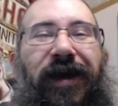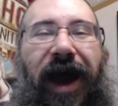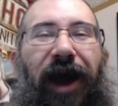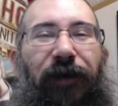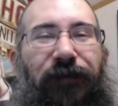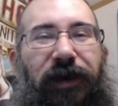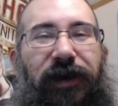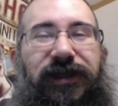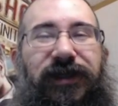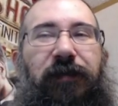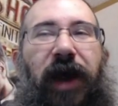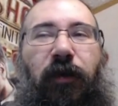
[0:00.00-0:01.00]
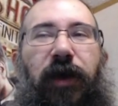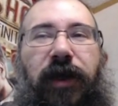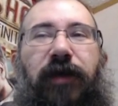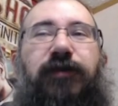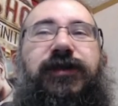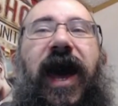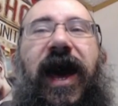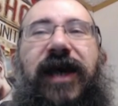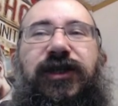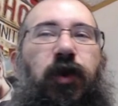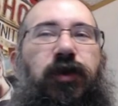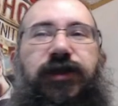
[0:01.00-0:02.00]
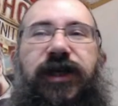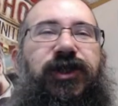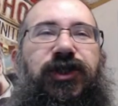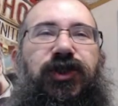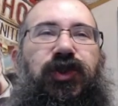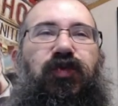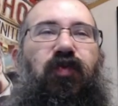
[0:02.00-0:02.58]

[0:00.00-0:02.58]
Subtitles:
out there because I'm not one of those assholes that just